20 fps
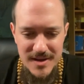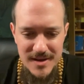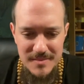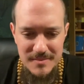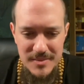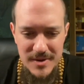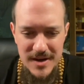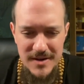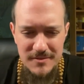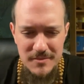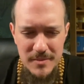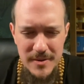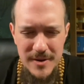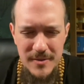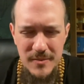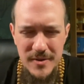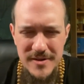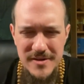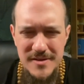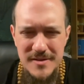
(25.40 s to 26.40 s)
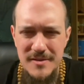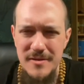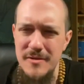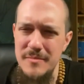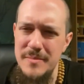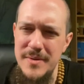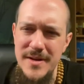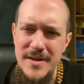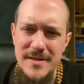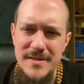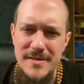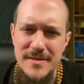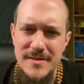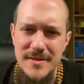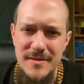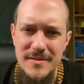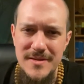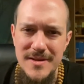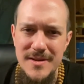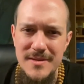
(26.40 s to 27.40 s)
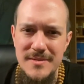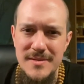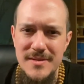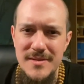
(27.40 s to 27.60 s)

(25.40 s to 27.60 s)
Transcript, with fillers: But everybody wants their own peace, don't they?